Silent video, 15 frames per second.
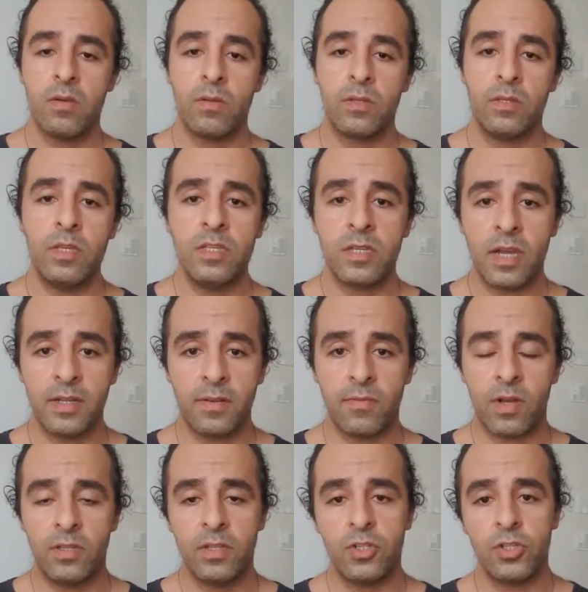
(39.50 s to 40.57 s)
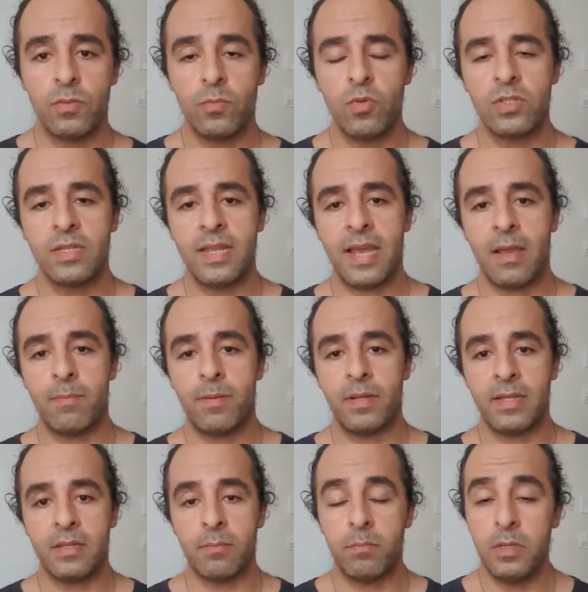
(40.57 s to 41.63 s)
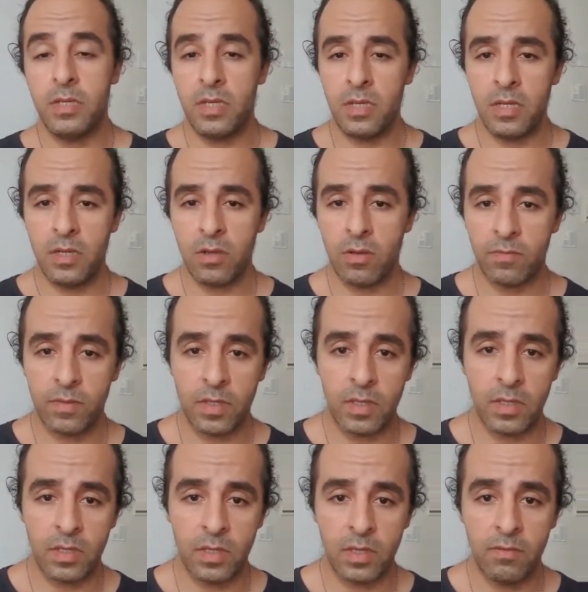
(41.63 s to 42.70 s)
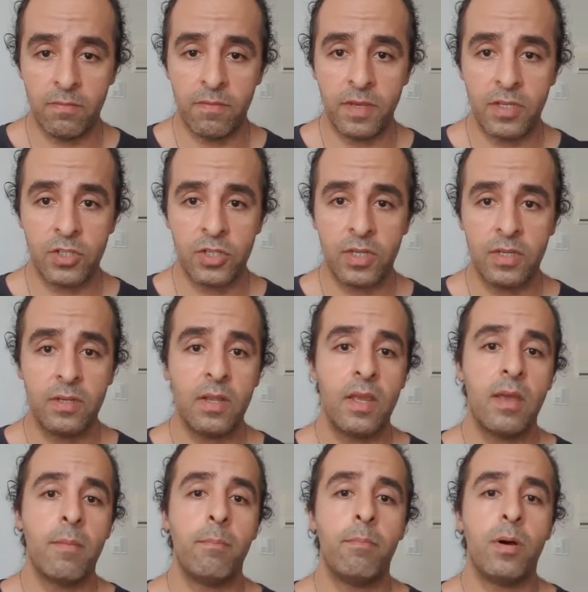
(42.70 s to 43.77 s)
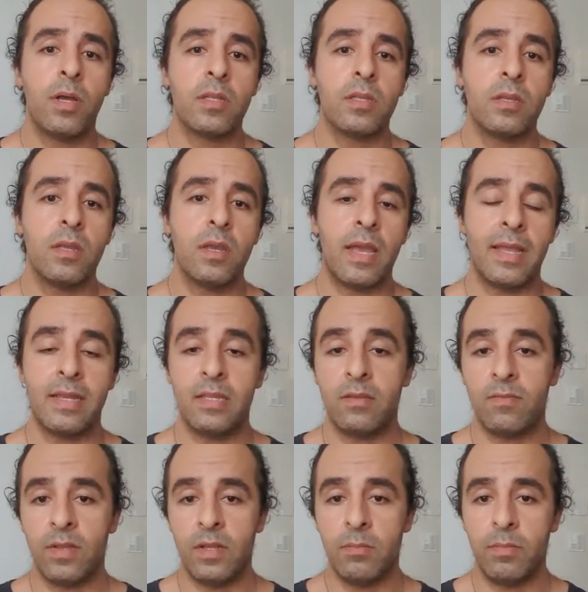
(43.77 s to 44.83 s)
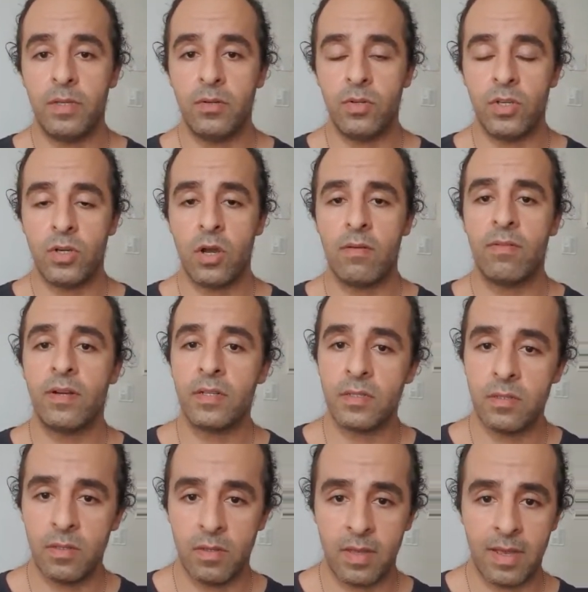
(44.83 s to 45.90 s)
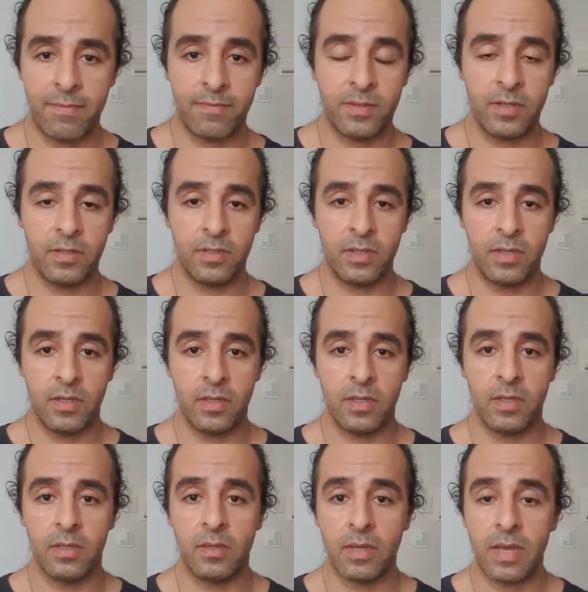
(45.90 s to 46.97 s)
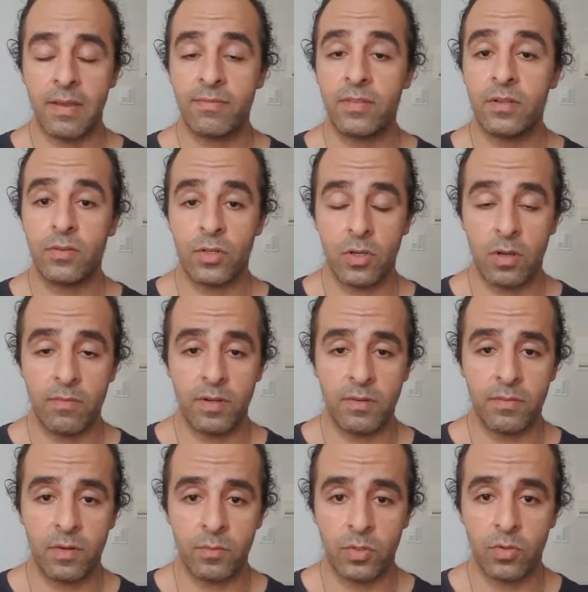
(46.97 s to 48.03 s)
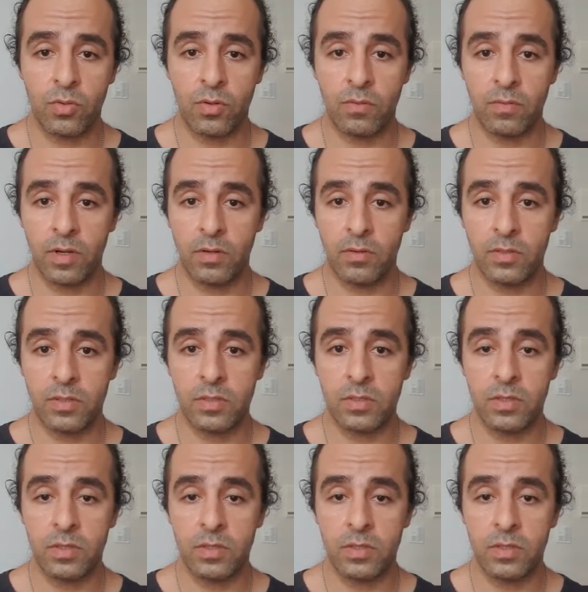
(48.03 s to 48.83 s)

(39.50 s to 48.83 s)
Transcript: This kind of condition mostly happen at the beginning of the infection, but and it will be recovered after the after recovery from the coronavirus